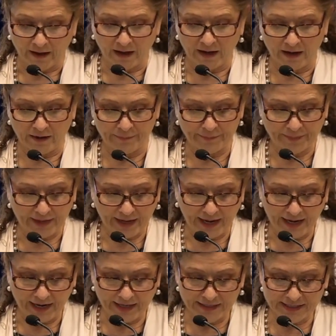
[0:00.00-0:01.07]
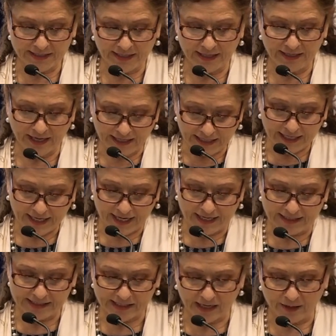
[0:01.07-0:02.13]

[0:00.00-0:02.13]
Um, and in any case,